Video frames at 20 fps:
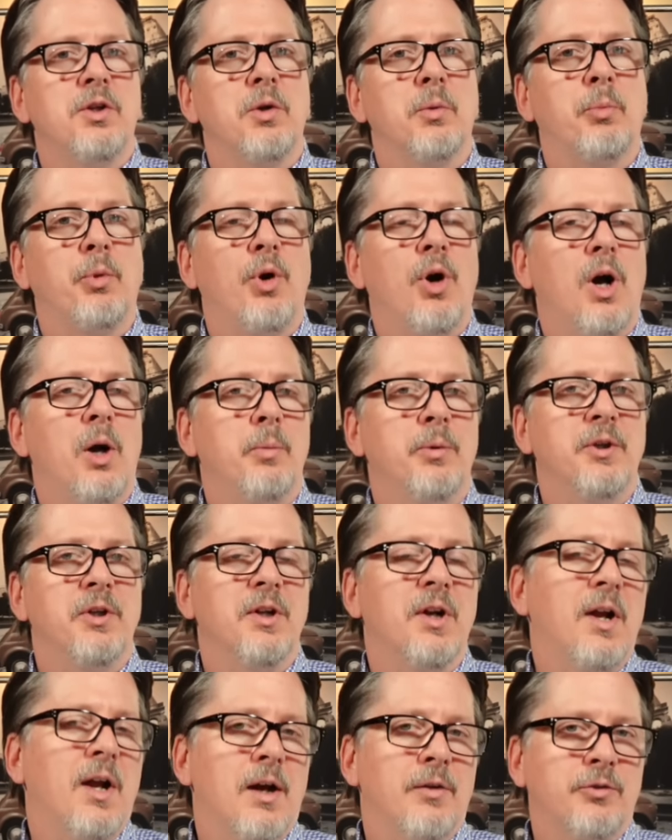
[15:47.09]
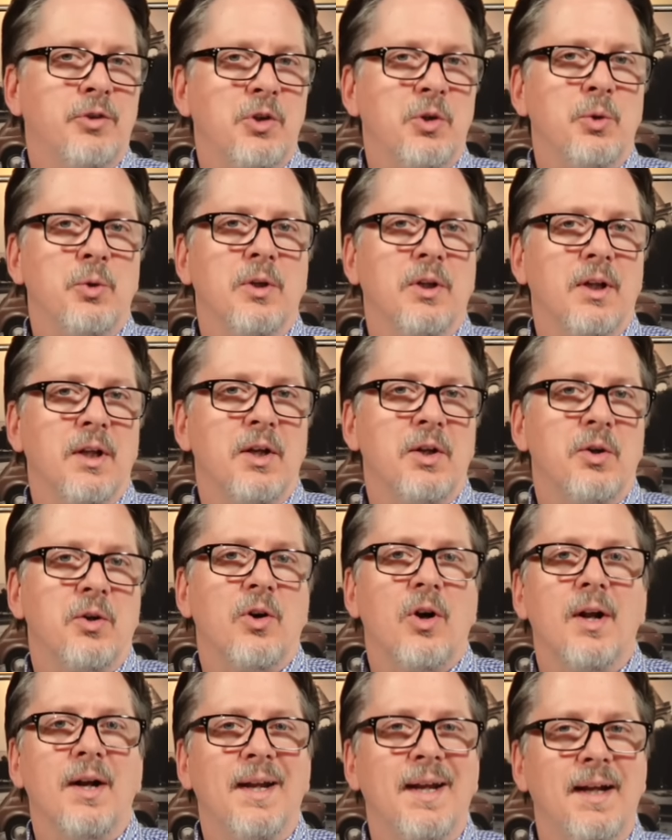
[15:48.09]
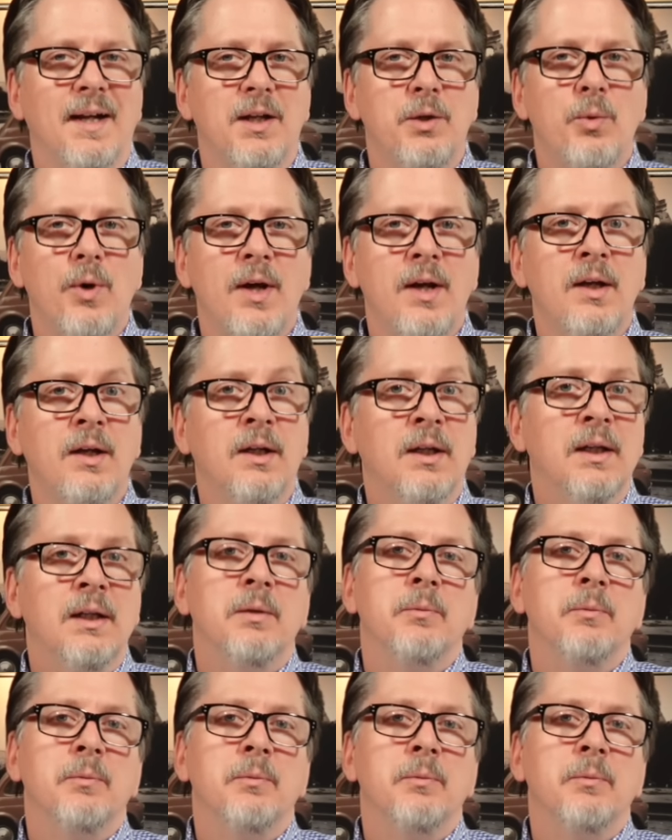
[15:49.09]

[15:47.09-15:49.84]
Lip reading: you're probably going to have to do it later on anyway.